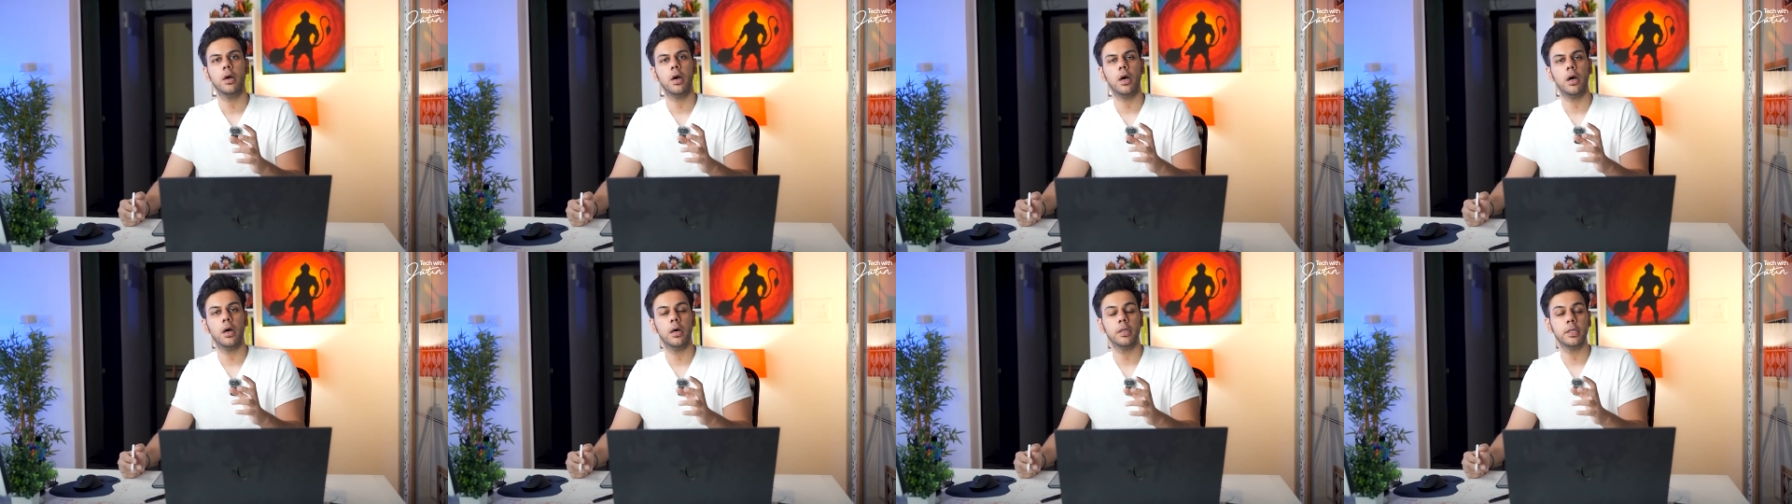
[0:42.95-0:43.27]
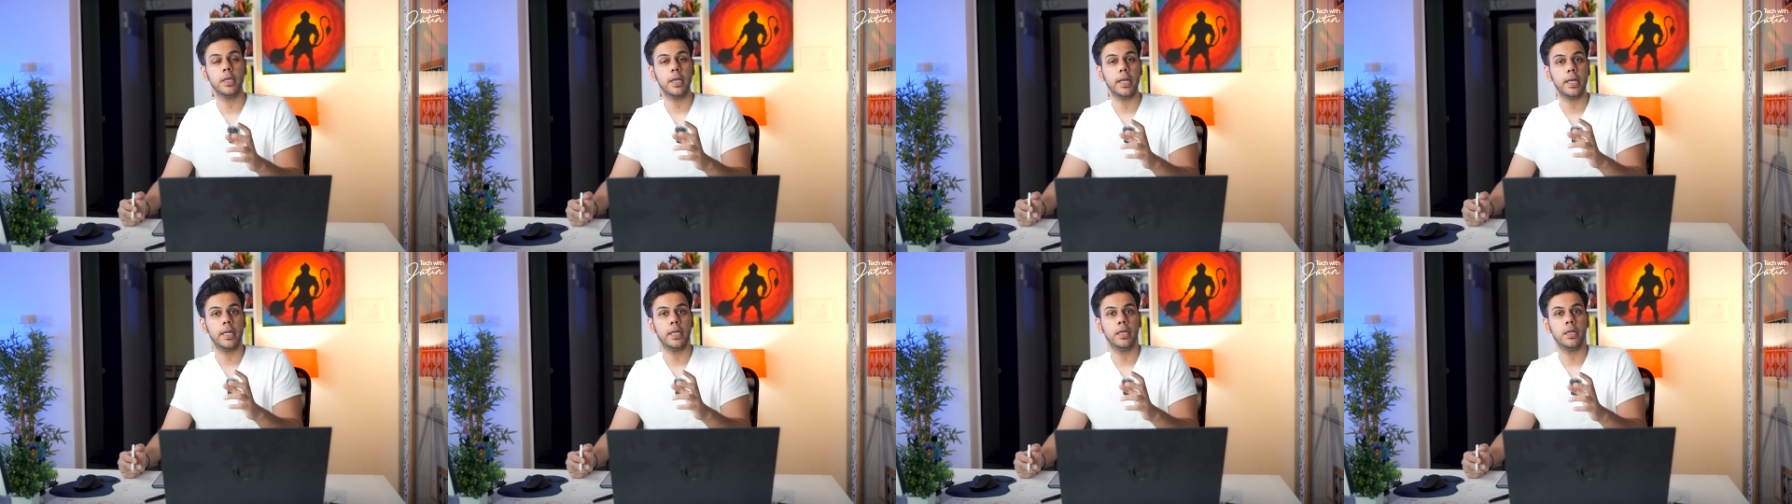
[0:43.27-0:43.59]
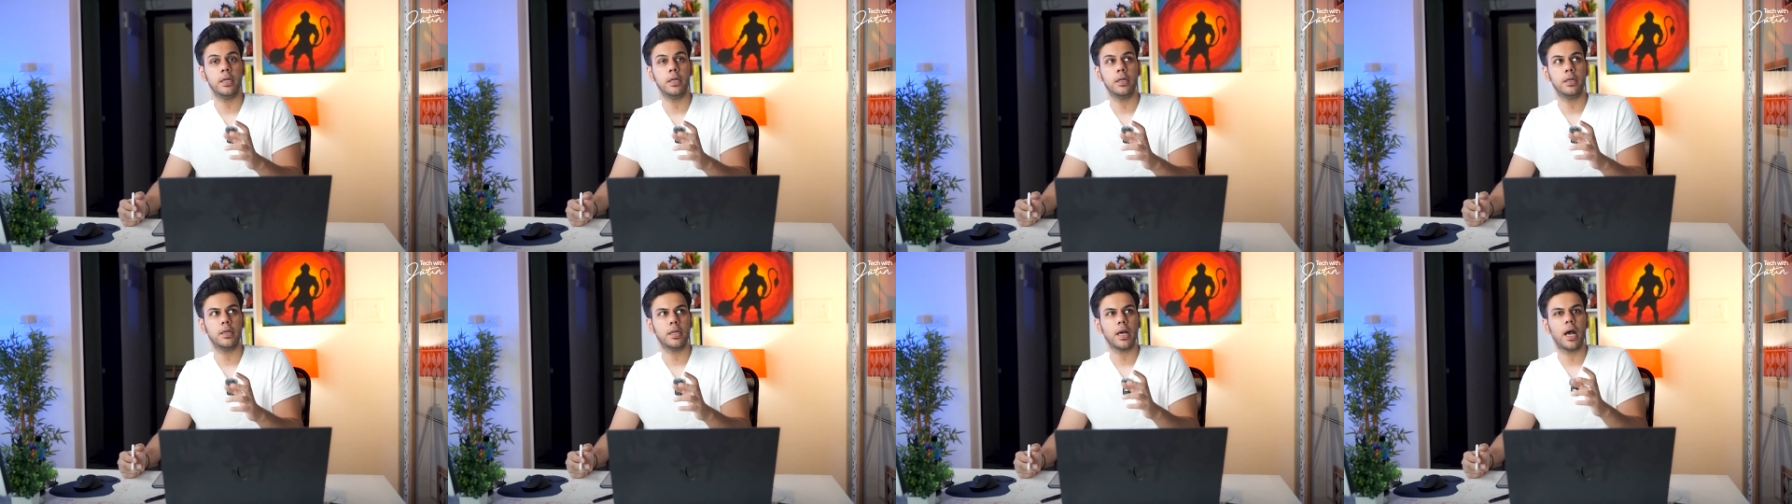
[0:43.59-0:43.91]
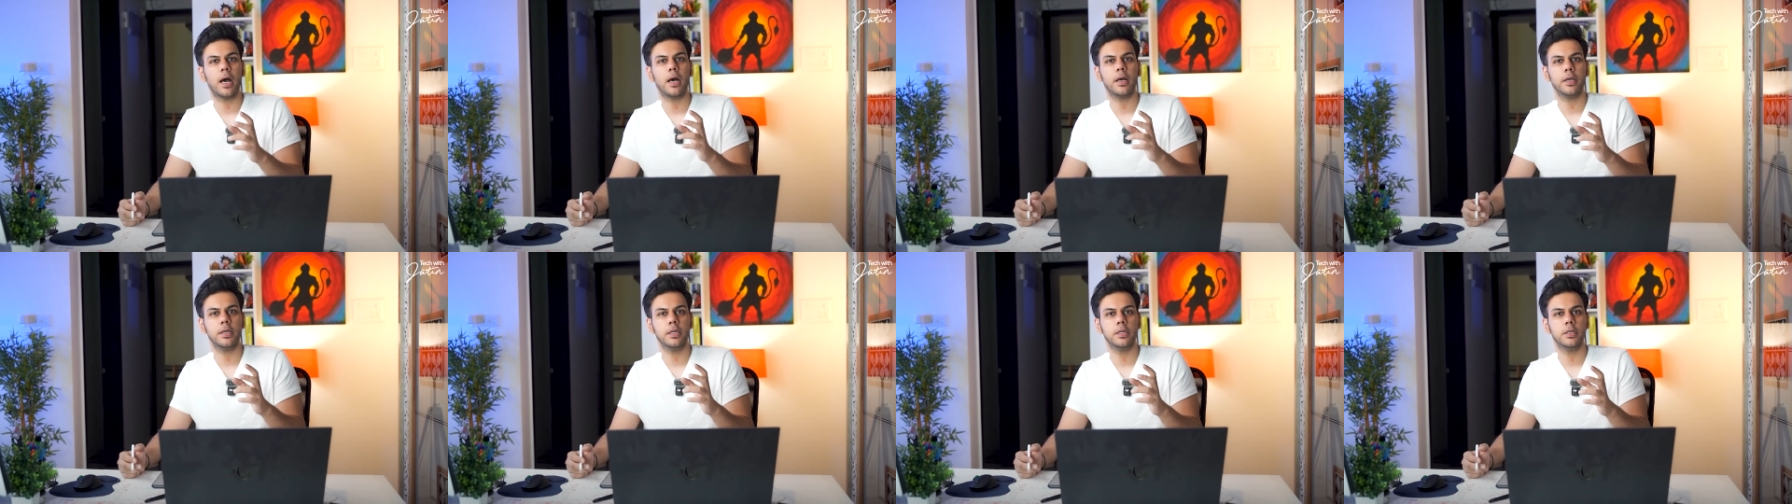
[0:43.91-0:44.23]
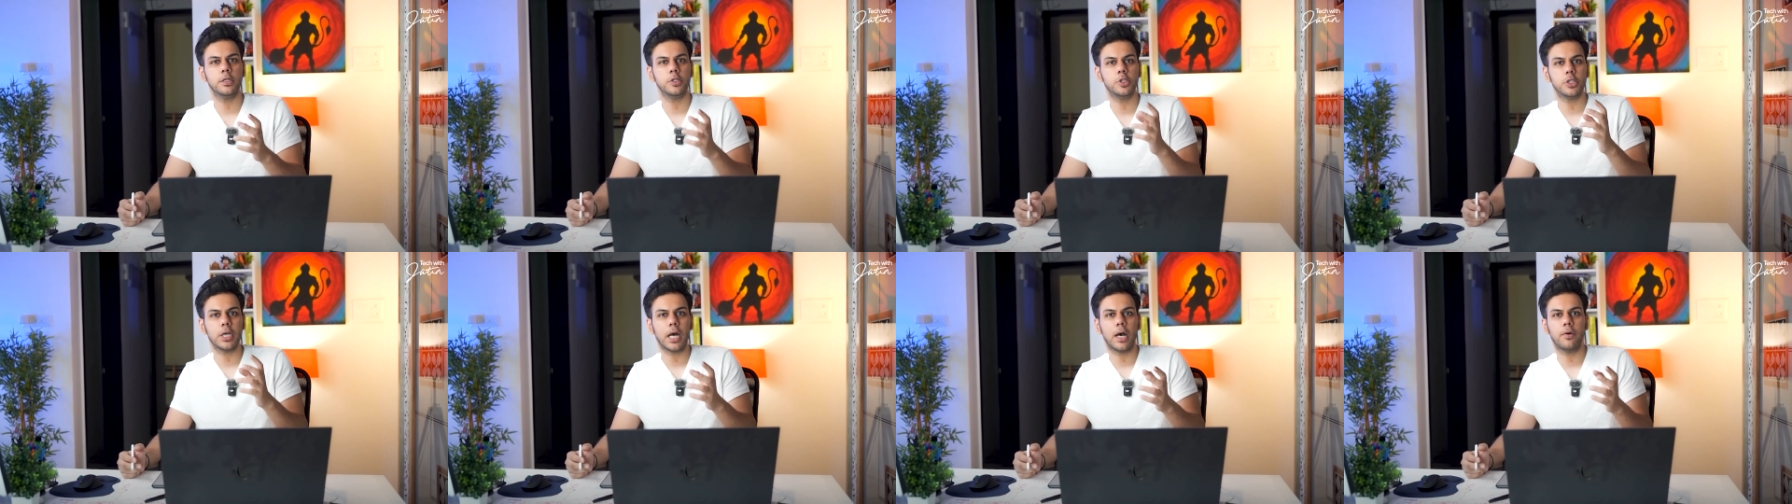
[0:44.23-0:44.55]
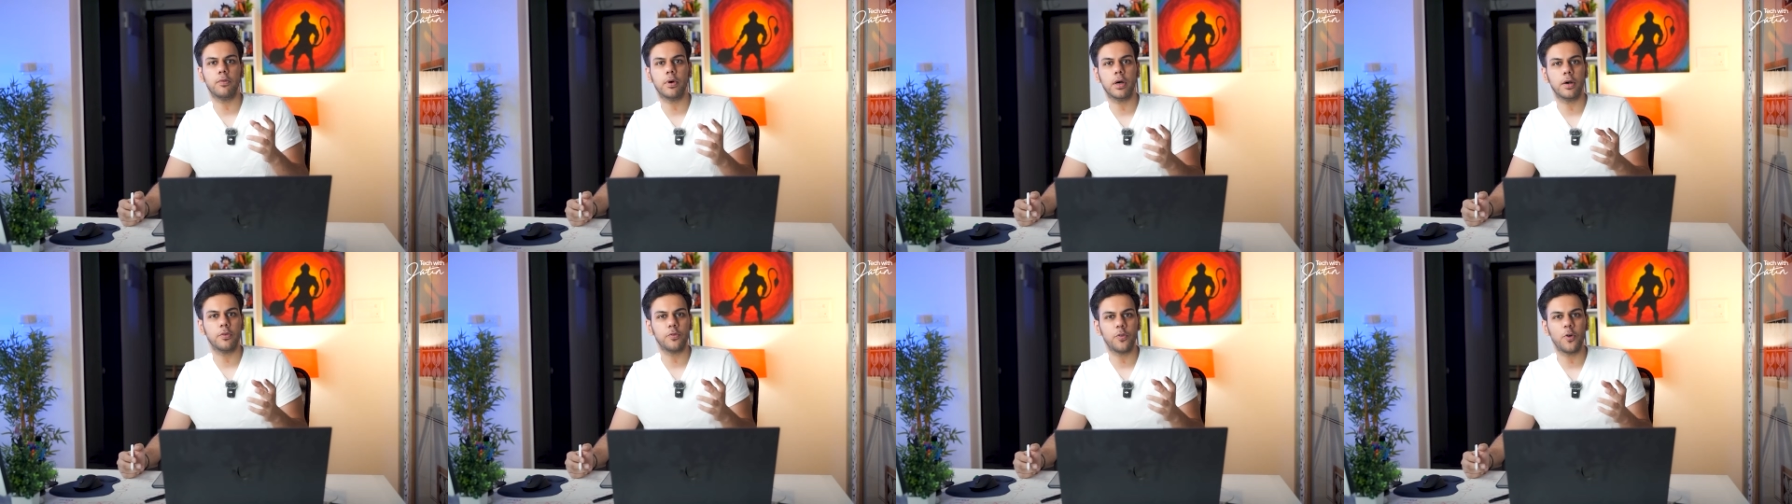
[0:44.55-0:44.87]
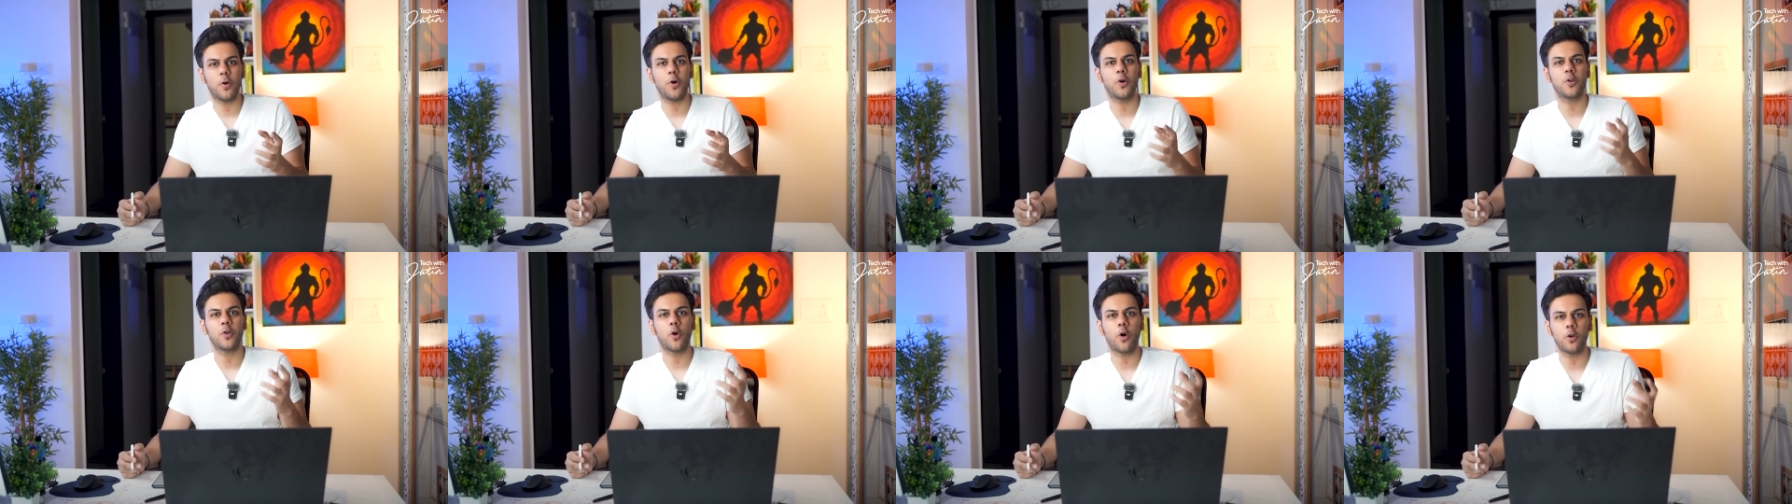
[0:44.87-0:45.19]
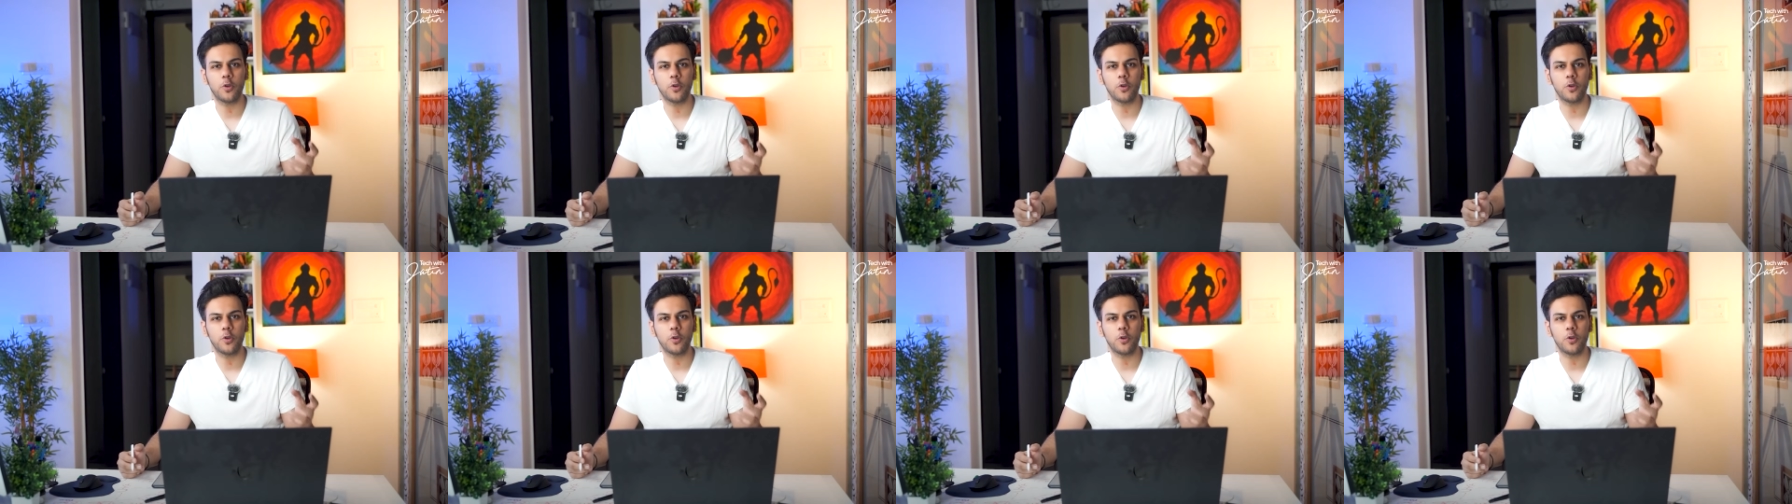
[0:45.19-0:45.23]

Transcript: the entire Java for